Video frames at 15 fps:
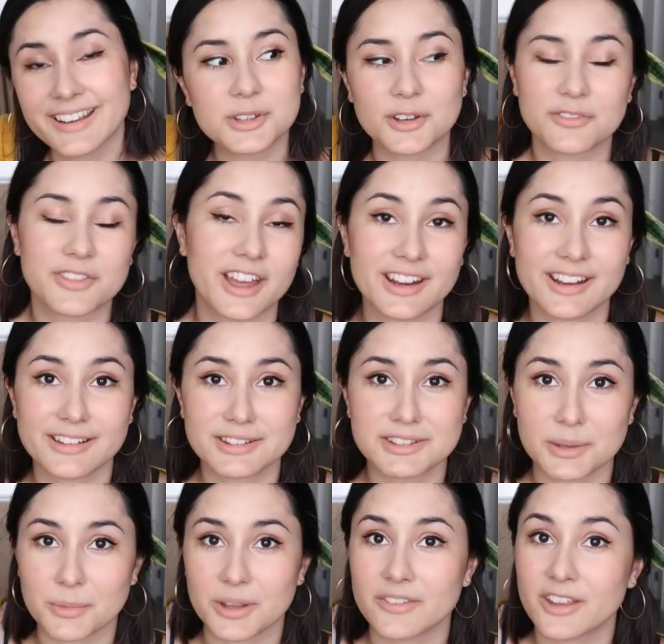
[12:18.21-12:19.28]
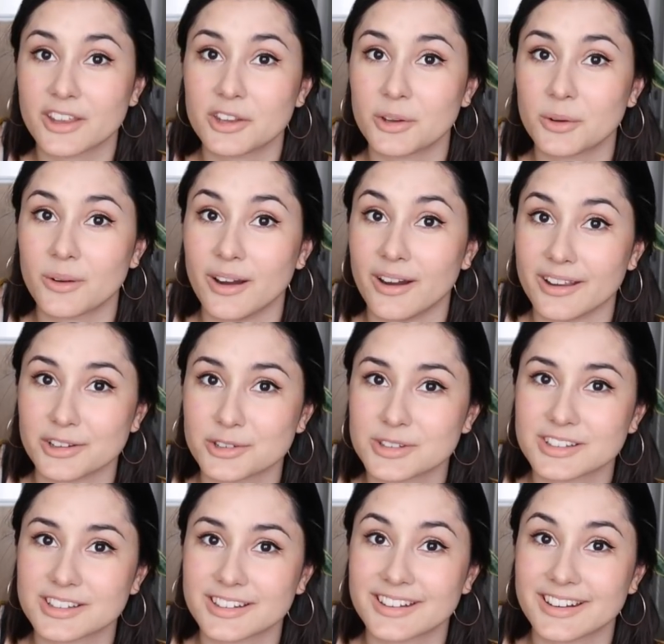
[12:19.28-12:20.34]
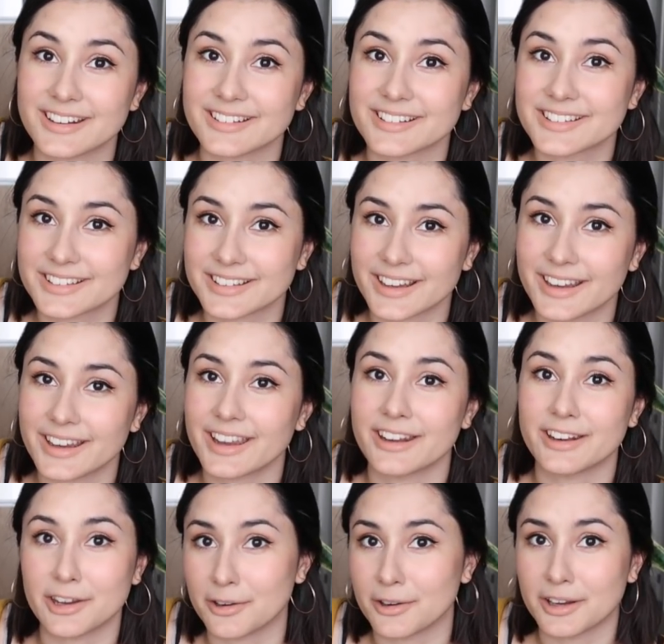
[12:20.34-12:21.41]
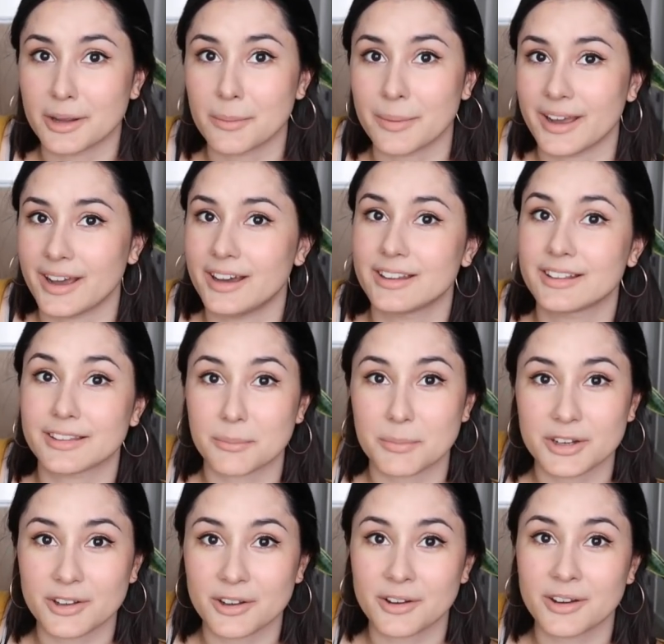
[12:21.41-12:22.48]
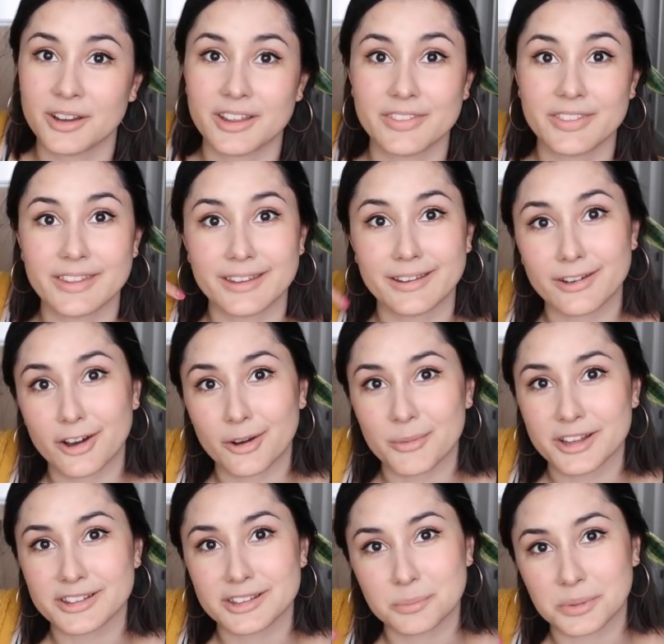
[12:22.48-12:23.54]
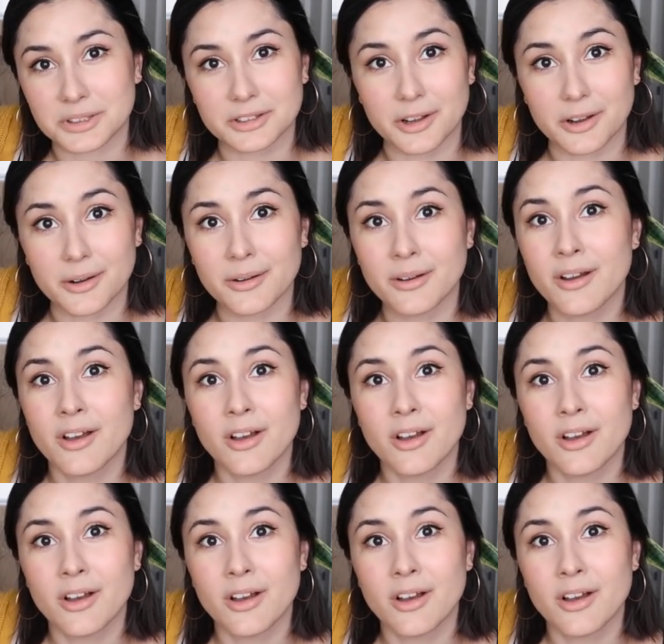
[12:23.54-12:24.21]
So if that is something that you are interested in seeing and hearing about, let me know in the comments below.